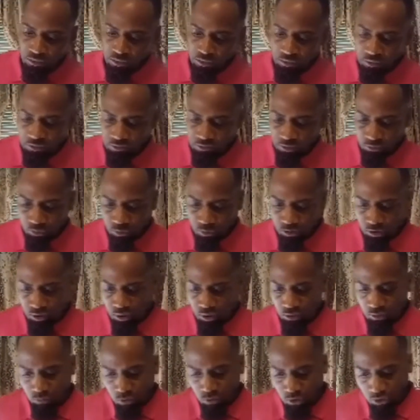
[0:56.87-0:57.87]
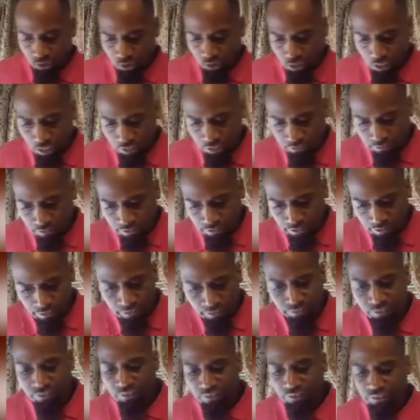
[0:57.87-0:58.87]
Listen what the Word of God
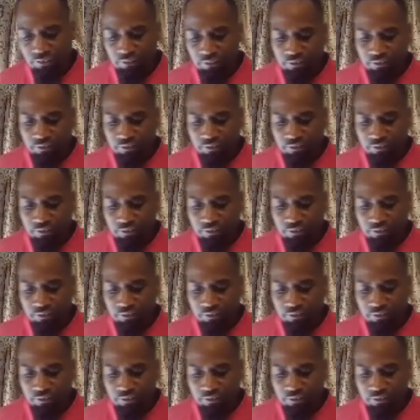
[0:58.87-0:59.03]
says.